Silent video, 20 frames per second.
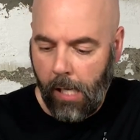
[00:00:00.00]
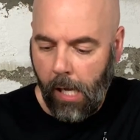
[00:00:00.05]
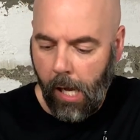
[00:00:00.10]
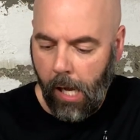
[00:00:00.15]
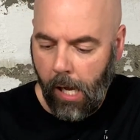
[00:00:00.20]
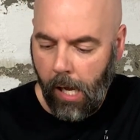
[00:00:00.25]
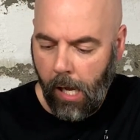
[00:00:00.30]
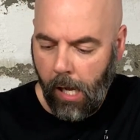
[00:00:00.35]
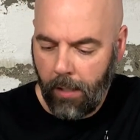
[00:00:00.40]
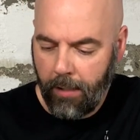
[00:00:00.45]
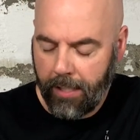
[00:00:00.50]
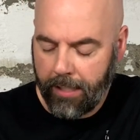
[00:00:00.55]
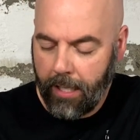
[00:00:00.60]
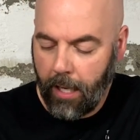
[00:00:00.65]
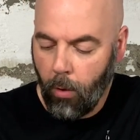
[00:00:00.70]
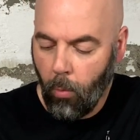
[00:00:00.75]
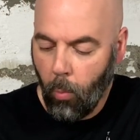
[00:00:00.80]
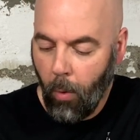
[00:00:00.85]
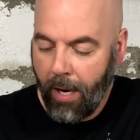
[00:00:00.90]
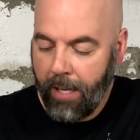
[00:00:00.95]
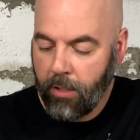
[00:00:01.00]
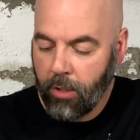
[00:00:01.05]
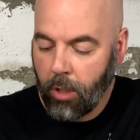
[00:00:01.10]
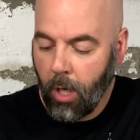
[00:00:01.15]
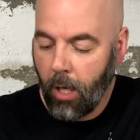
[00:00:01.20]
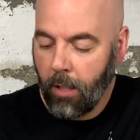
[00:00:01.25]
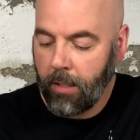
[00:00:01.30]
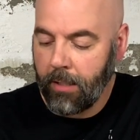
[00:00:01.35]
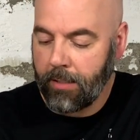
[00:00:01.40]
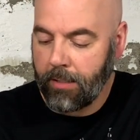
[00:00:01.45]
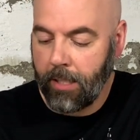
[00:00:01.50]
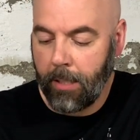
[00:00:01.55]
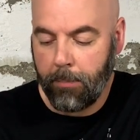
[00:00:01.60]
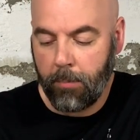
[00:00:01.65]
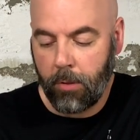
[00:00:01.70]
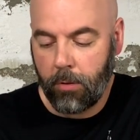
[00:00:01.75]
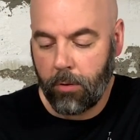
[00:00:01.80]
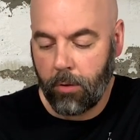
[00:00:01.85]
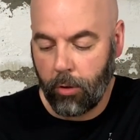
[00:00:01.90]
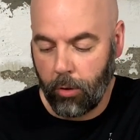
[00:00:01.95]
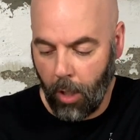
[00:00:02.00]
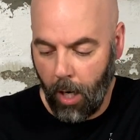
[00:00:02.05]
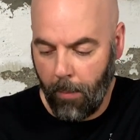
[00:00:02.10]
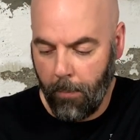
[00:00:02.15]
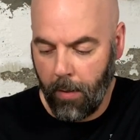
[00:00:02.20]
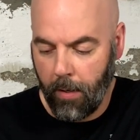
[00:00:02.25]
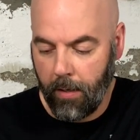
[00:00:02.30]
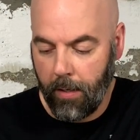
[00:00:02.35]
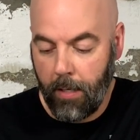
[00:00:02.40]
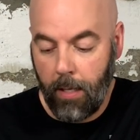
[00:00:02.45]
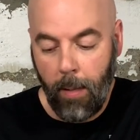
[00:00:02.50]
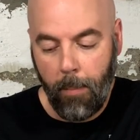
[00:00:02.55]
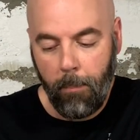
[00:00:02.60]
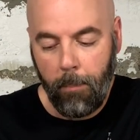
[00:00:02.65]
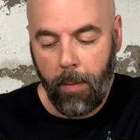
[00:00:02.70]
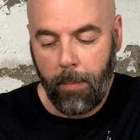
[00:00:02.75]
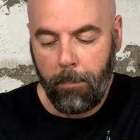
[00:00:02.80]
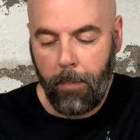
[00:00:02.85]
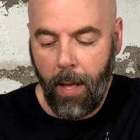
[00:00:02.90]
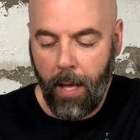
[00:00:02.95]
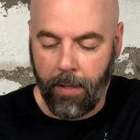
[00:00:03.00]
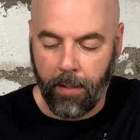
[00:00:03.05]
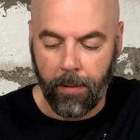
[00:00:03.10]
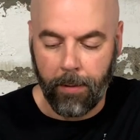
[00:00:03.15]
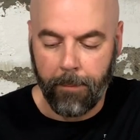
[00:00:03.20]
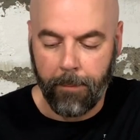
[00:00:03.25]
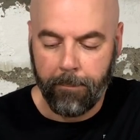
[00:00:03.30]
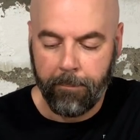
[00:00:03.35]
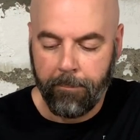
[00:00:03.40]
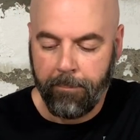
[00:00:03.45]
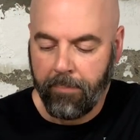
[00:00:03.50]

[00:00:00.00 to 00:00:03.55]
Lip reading: Like a white chocolate dipped strawberry, but better.